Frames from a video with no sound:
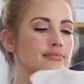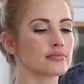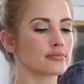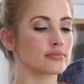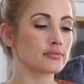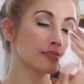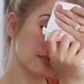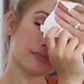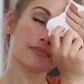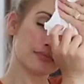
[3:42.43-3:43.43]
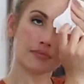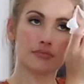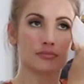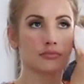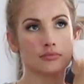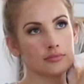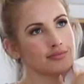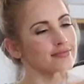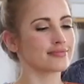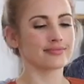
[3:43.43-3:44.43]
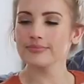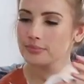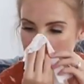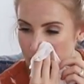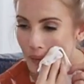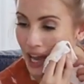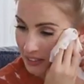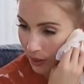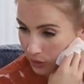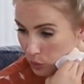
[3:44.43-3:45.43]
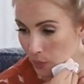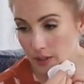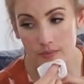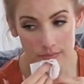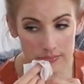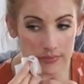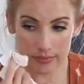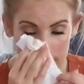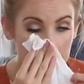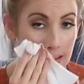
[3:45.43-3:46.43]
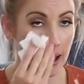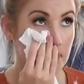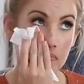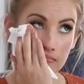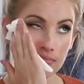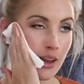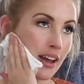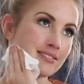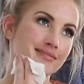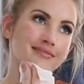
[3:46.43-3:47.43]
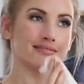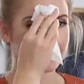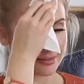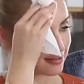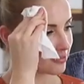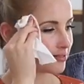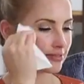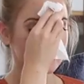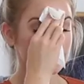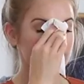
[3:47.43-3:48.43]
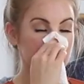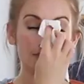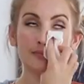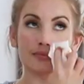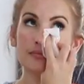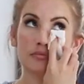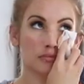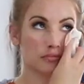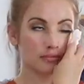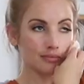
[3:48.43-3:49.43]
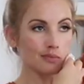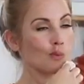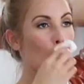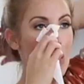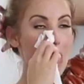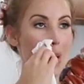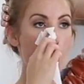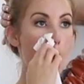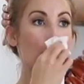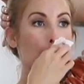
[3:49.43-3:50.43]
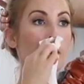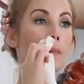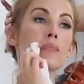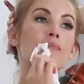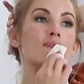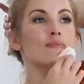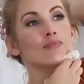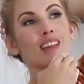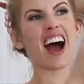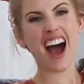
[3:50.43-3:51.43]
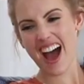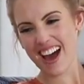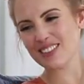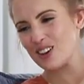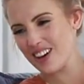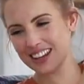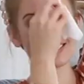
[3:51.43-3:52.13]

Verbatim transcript: the event that I fall asleep, at least my makeup is off. That is like a total win if you're the kind of person that does not ever wash their face. Get yourself some makeup wipes and put it underneath your sofa.